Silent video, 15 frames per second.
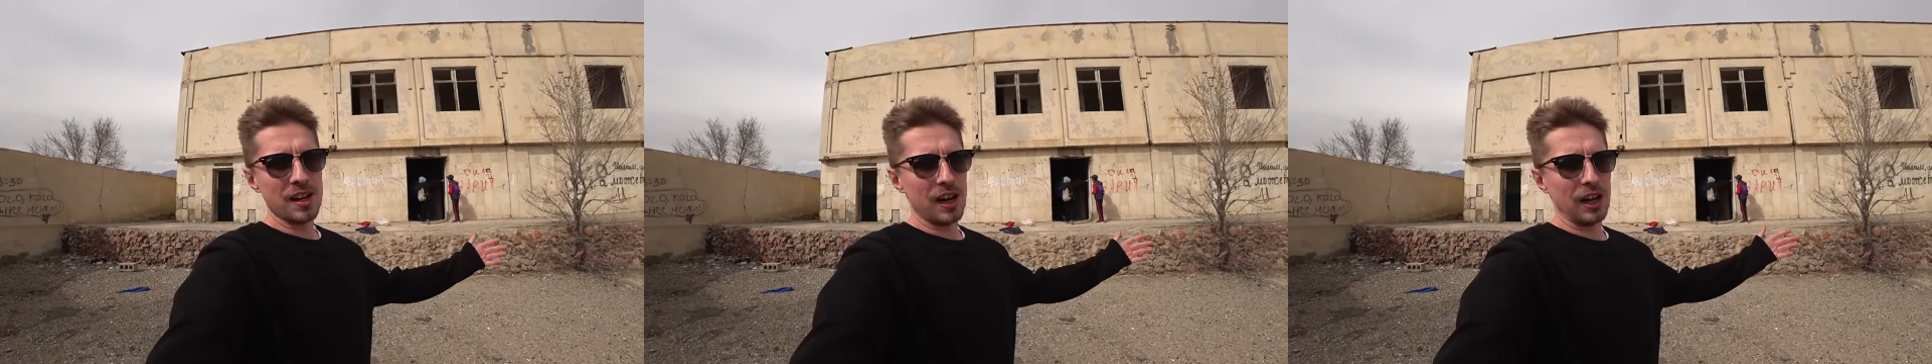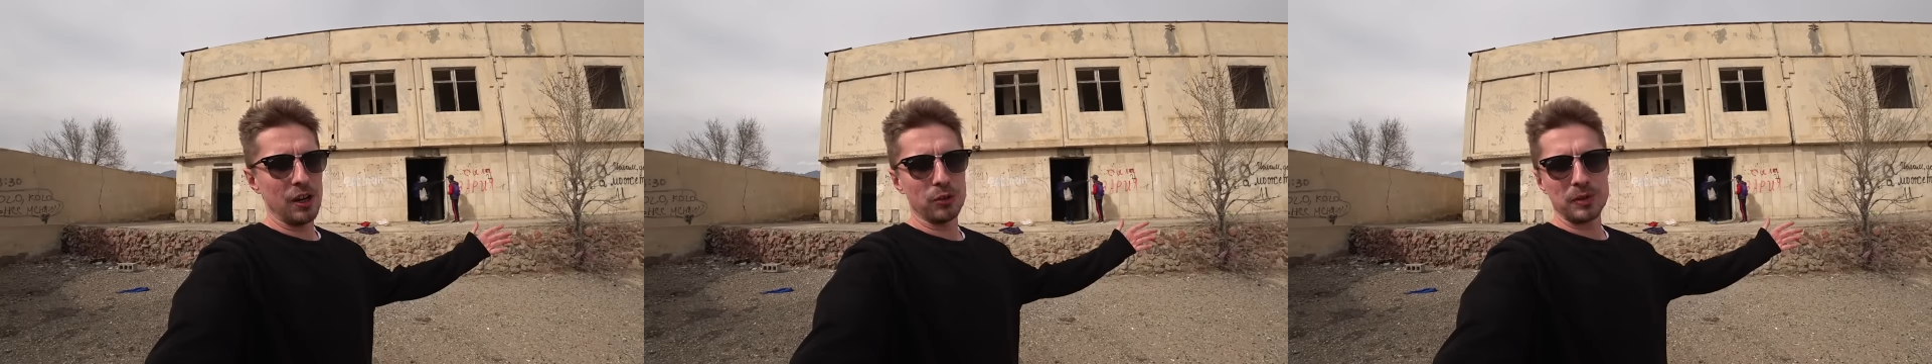
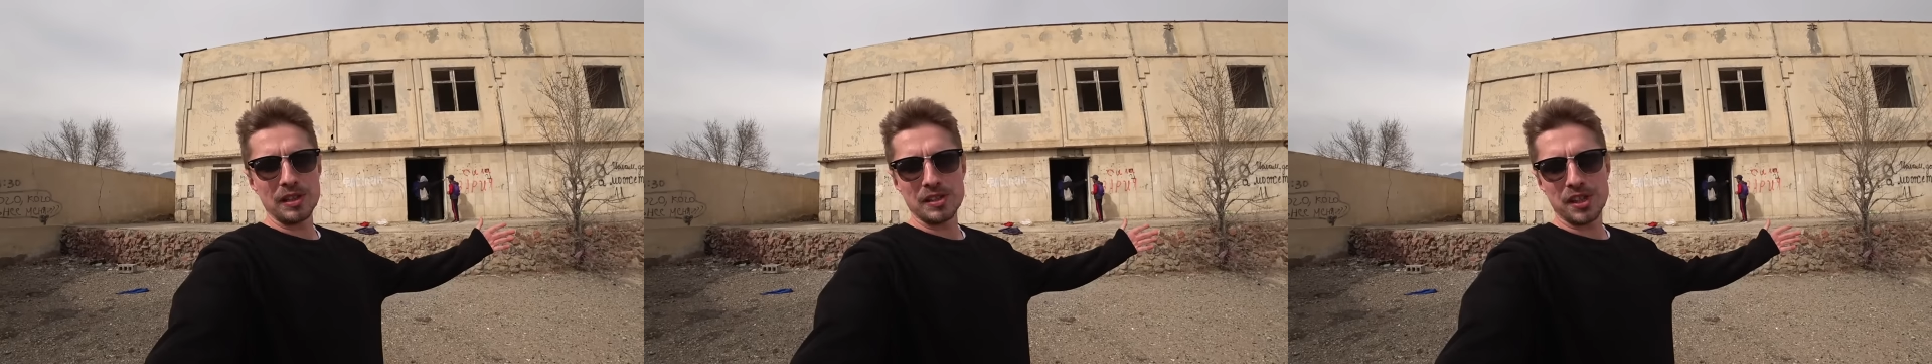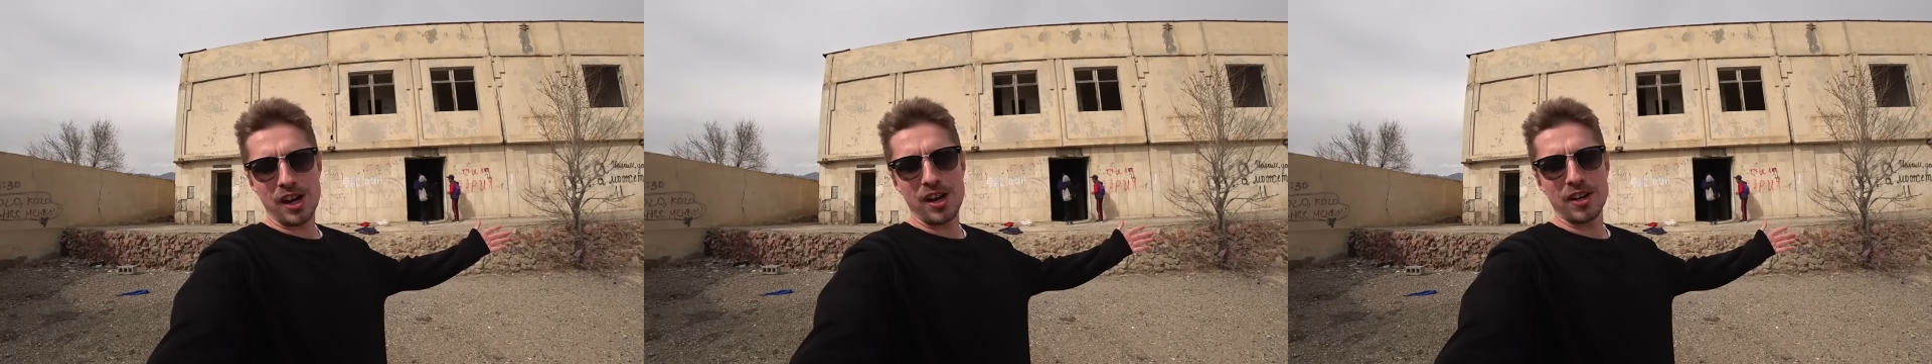along
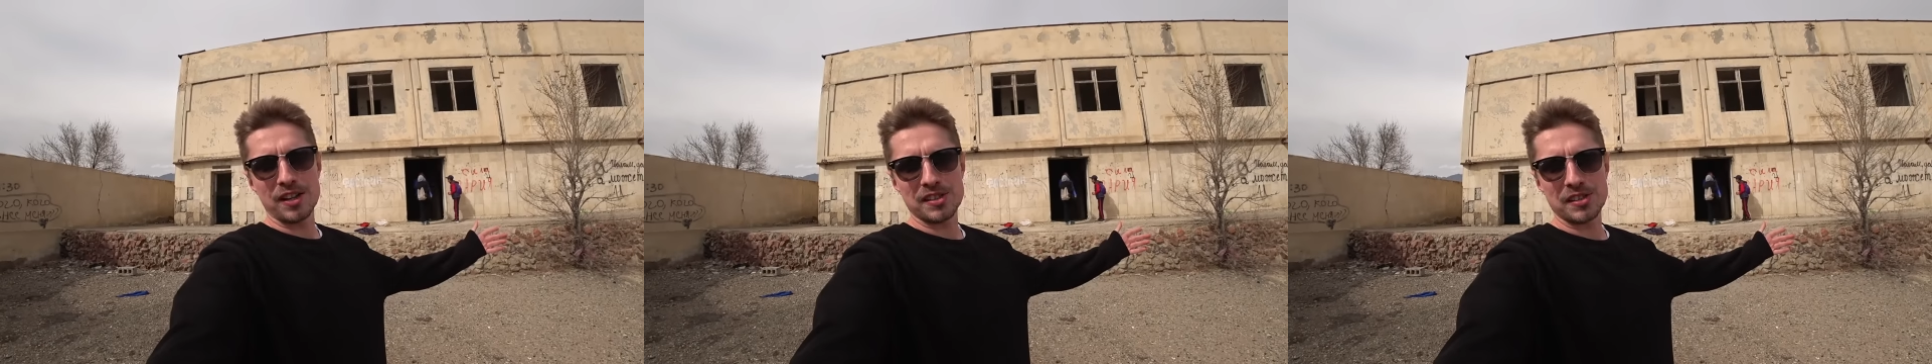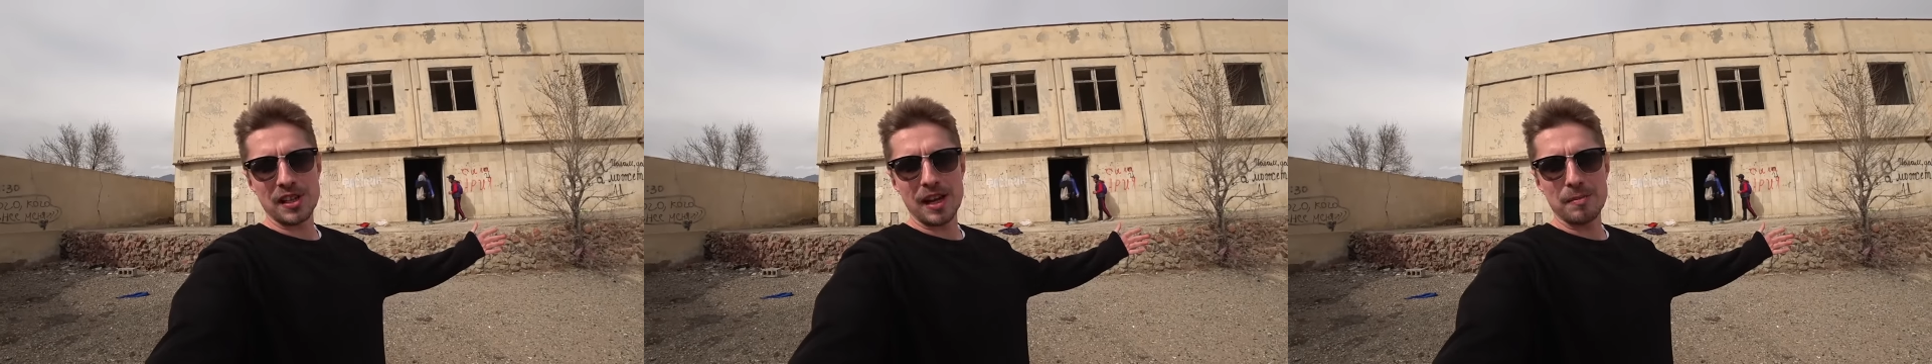these
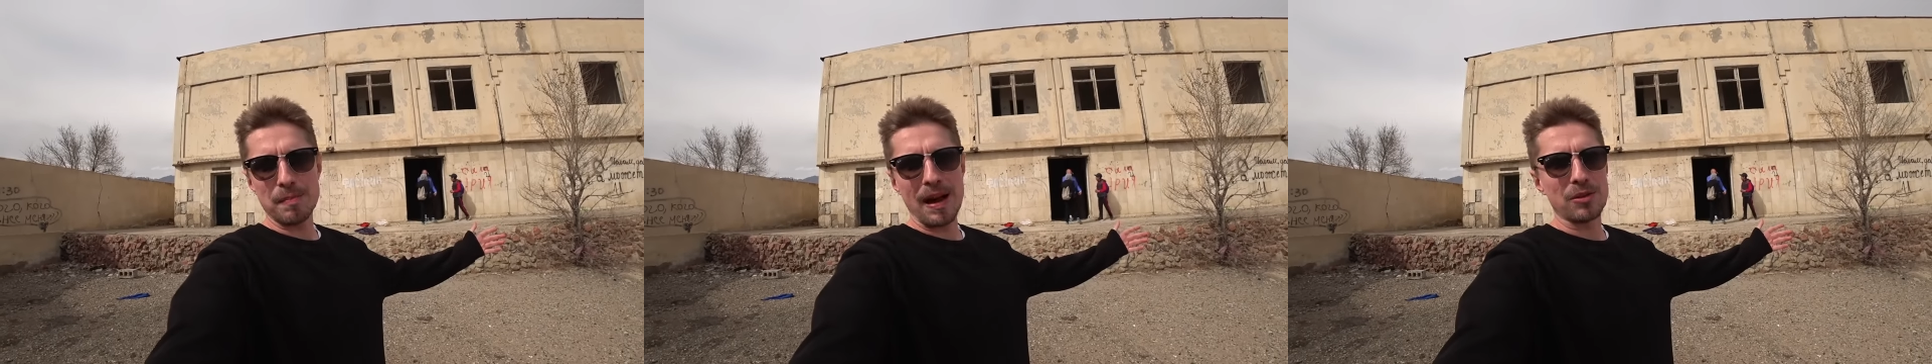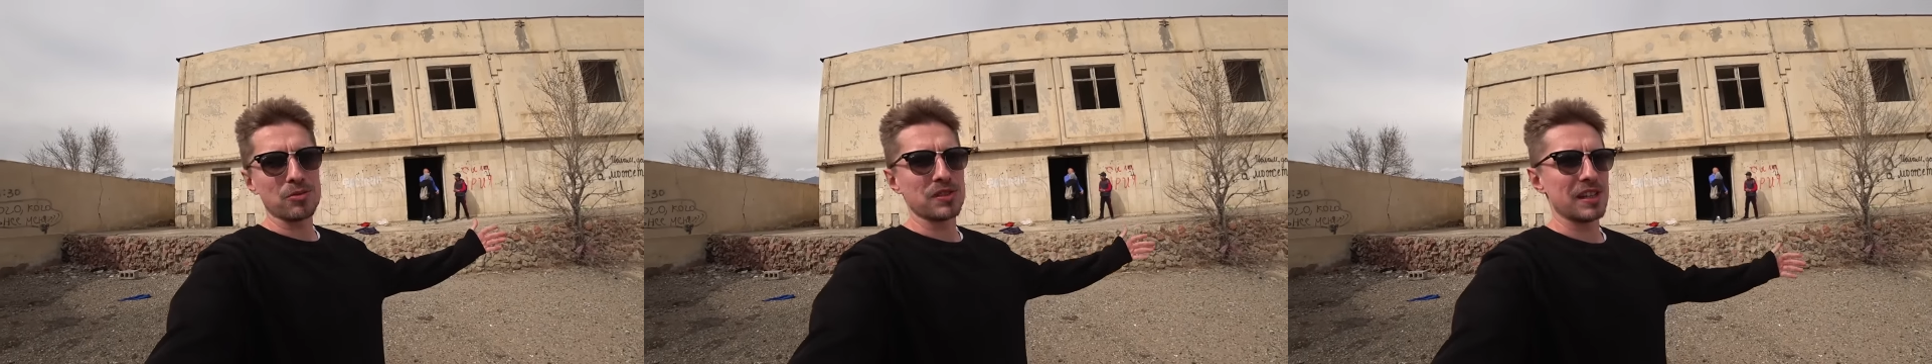Kyrgyzstan
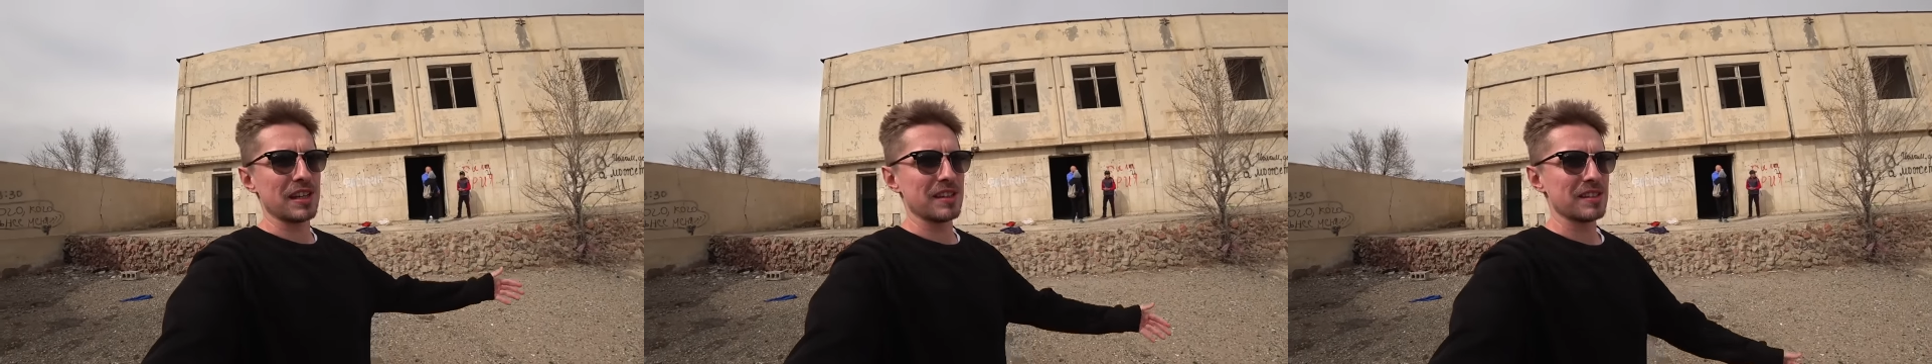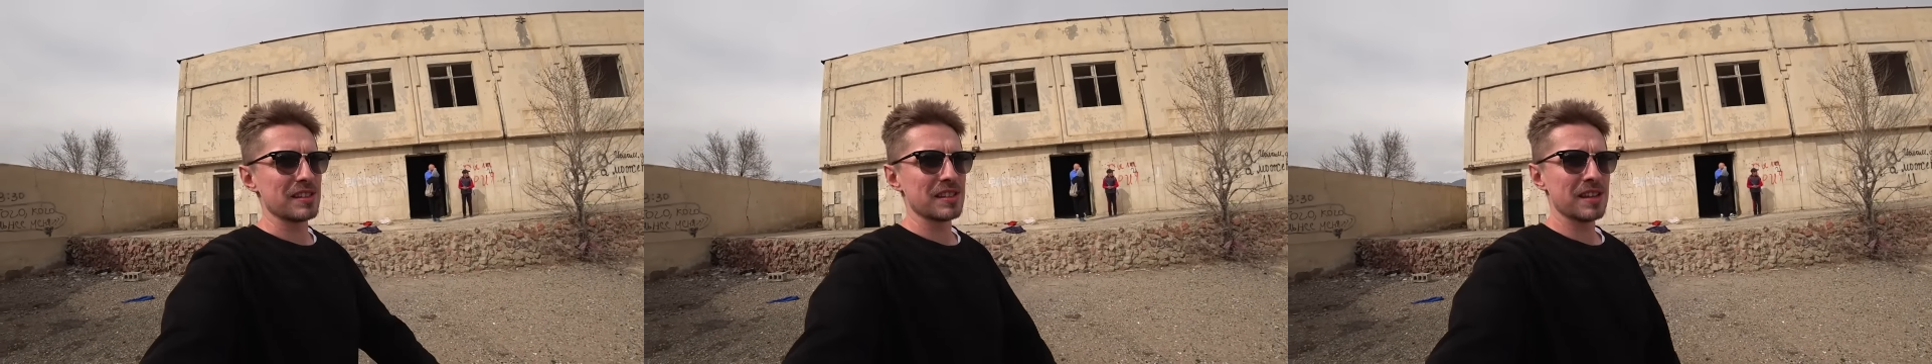
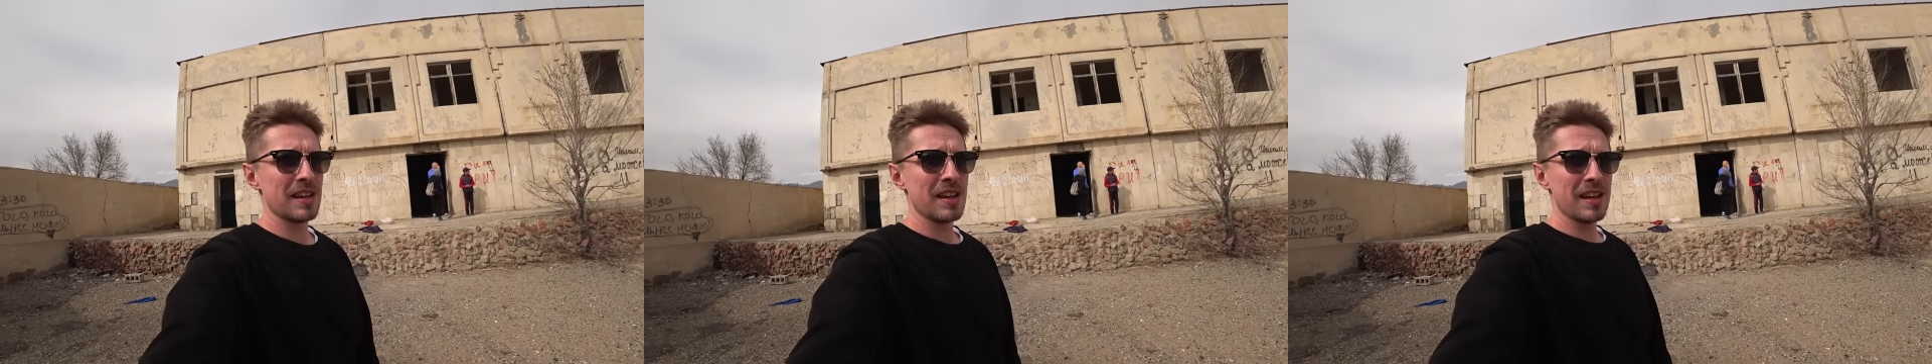mountains.